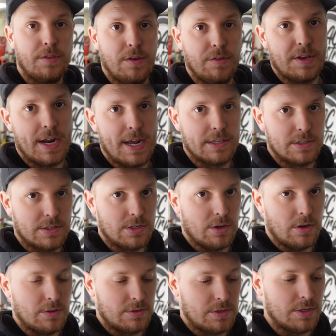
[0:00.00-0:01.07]
the other day
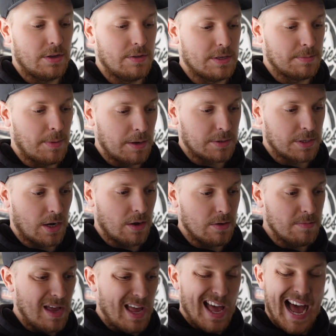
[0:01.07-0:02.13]
to do this
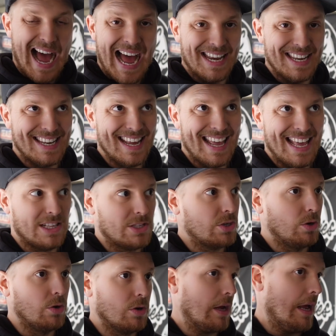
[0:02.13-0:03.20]
motorhome, and it
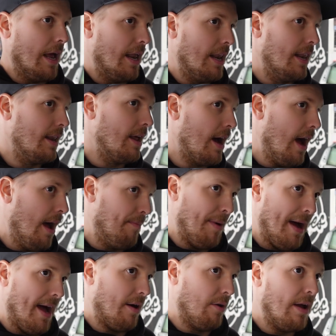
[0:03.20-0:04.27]
took
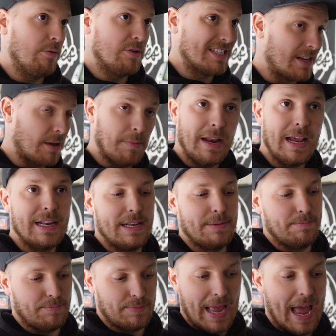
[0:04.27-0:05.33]
about, it was completely
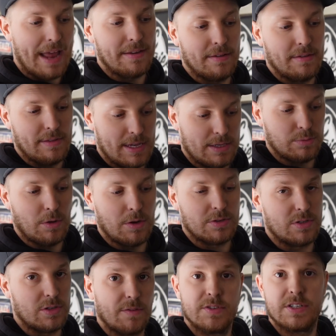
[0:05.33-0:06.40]
dead, this was,
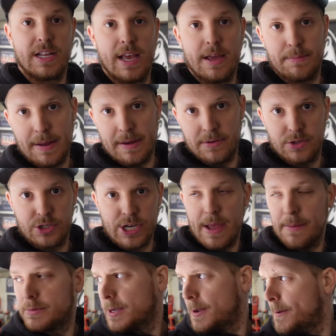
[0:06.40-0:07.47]
because obviously it had been
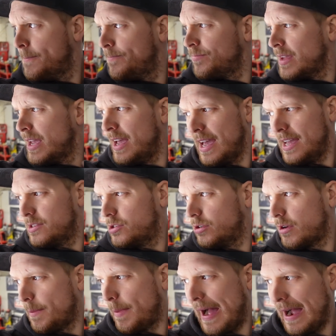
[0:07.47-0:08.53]
shipped. It
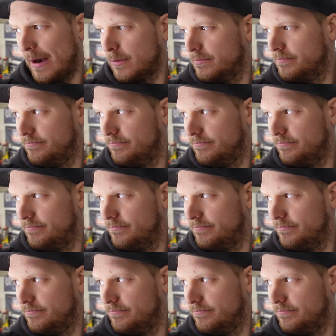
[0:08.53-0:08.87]
took about